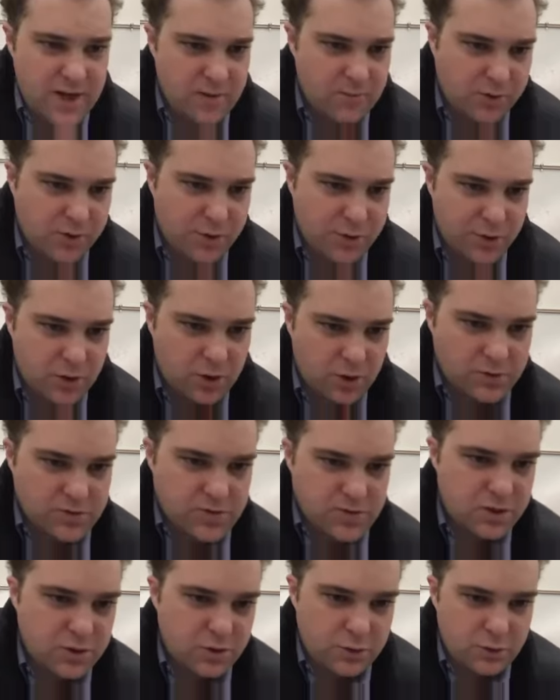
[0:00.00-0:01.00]
in protocol
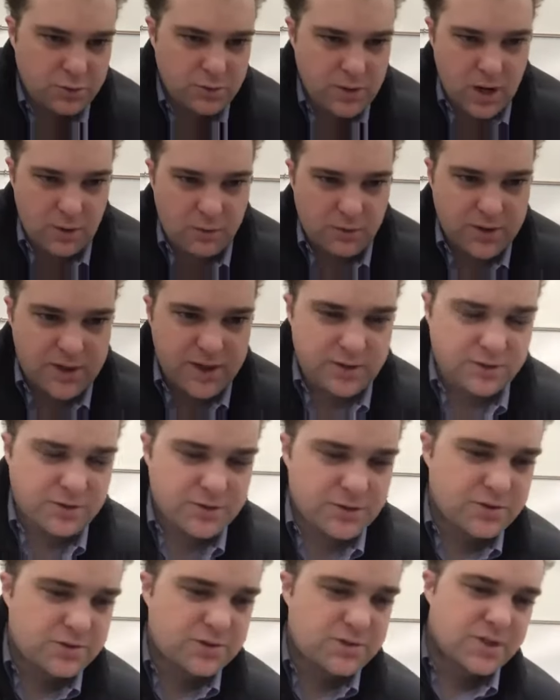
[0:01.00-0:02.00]
2. I want to
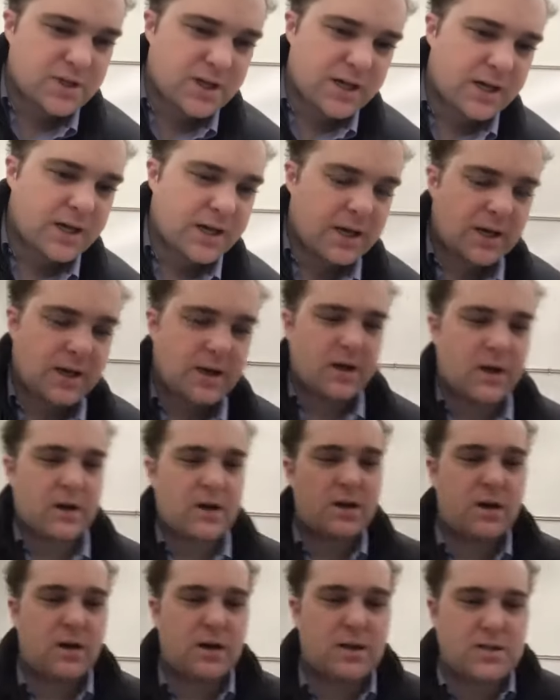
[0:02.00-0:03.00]
introduce a
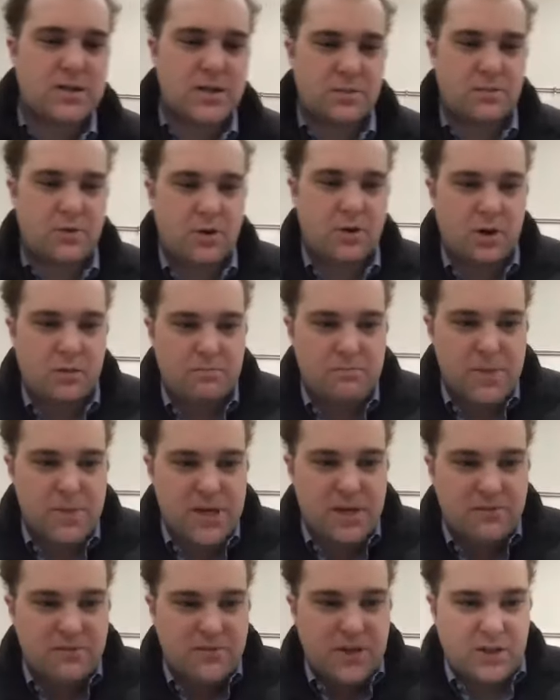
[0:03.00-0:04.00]
concept called
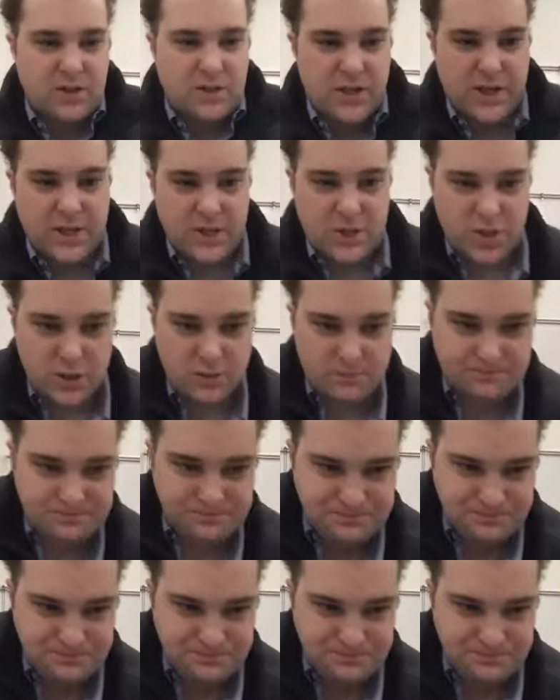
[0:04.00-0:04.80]
minute ventilation.